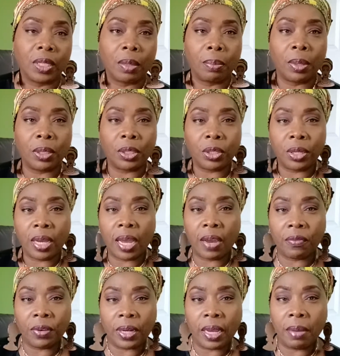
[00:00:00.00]
But to the
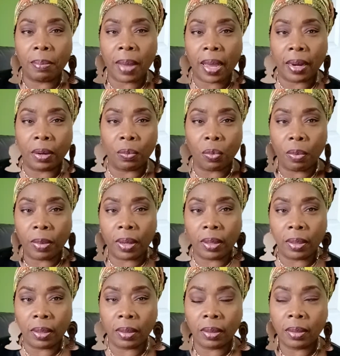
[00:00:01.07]
everyday man and
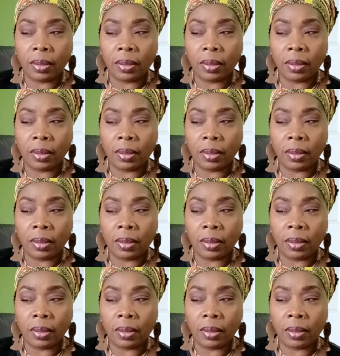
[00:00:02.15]
woman,